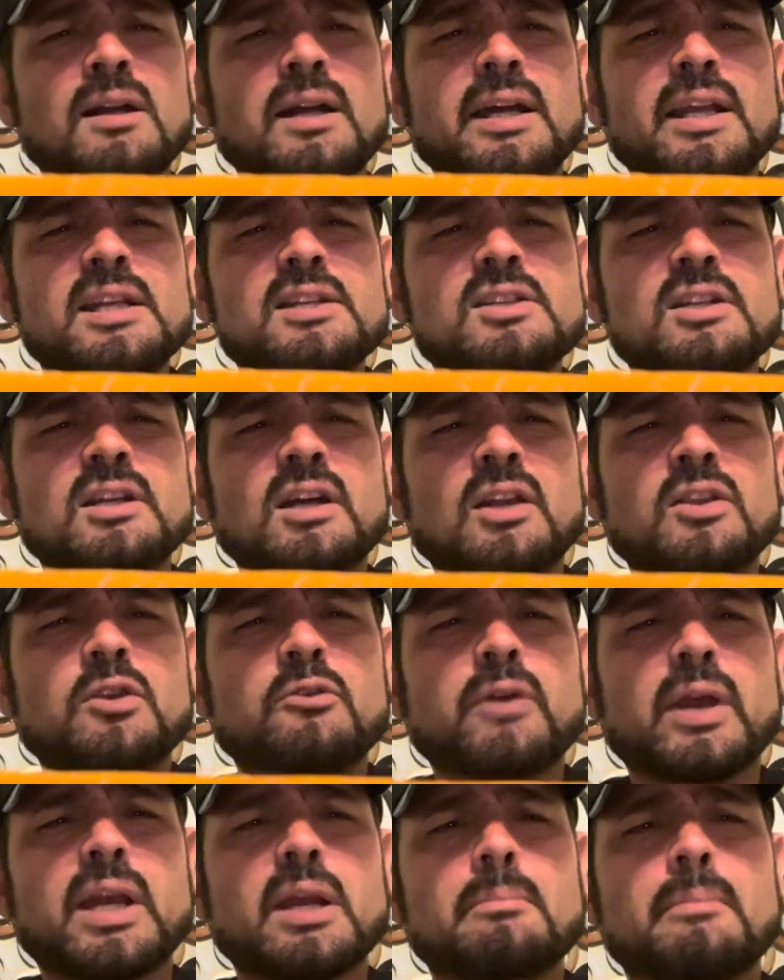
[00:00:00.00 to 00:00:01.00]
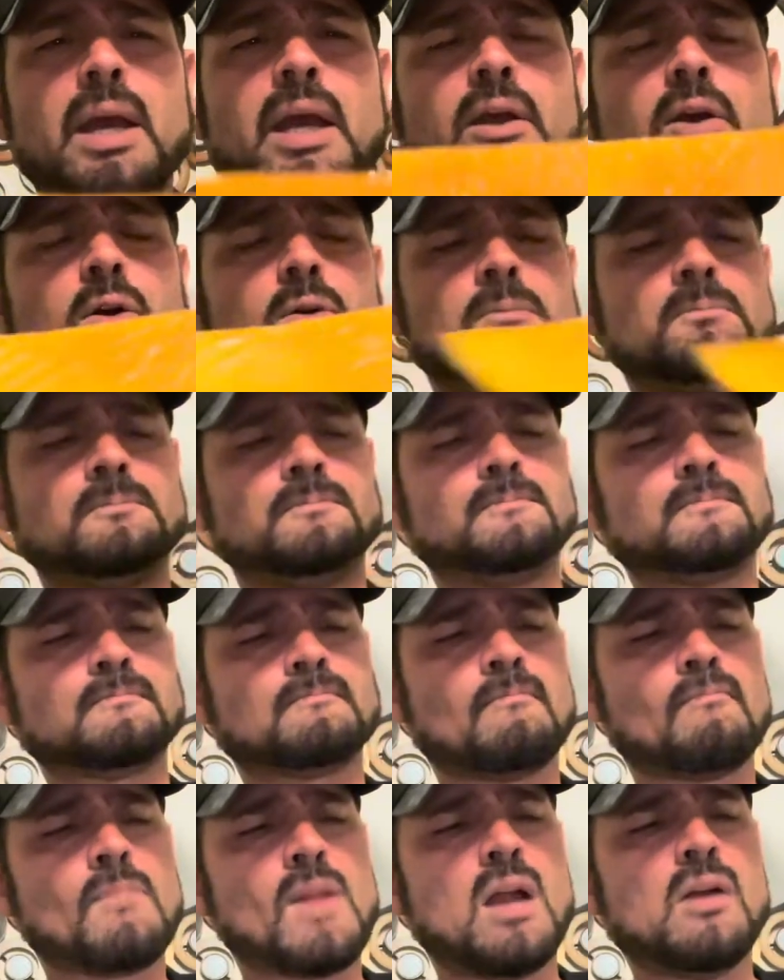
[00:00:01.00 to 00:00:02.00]
It is an underrated mango.
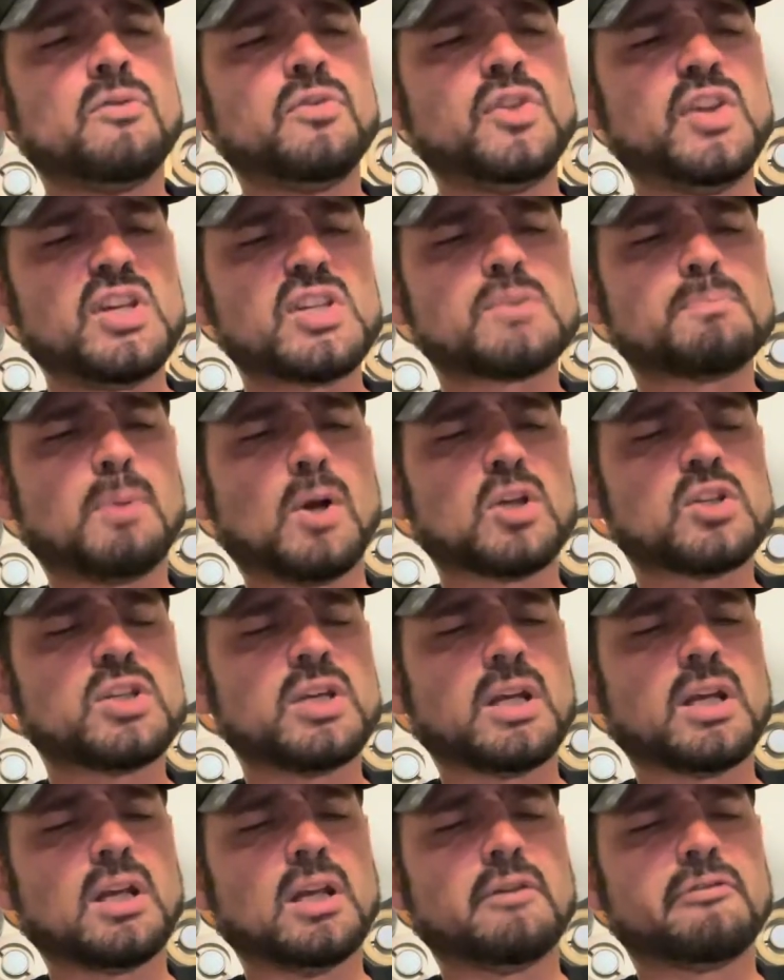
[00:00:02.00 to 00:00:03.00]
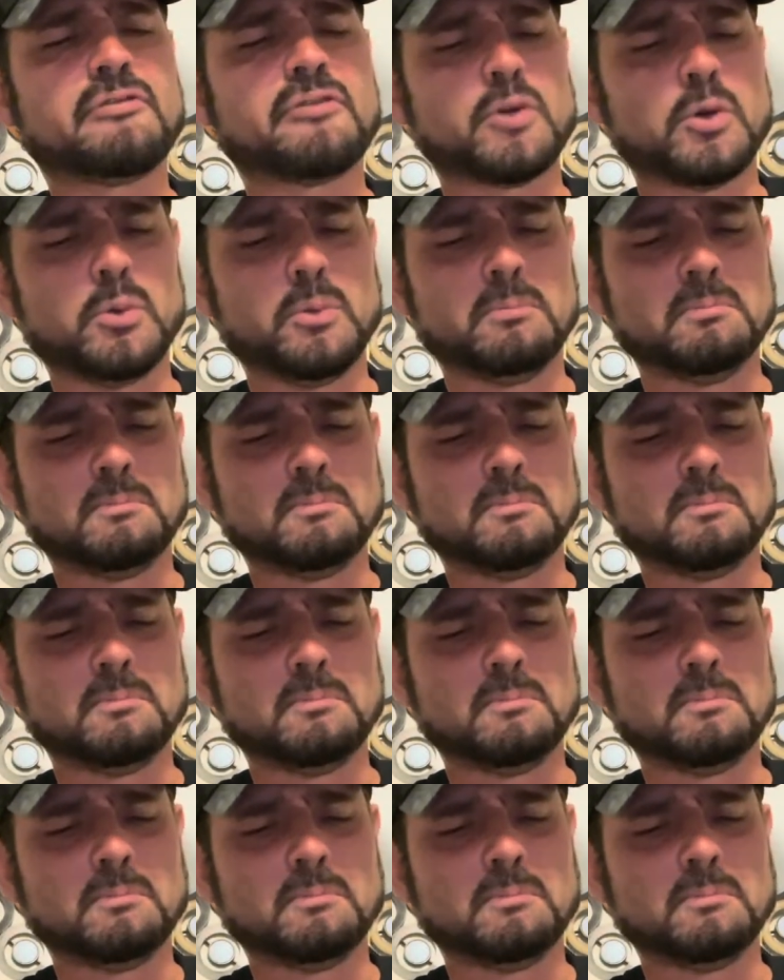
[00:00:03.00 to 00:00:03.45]
This particular fruit,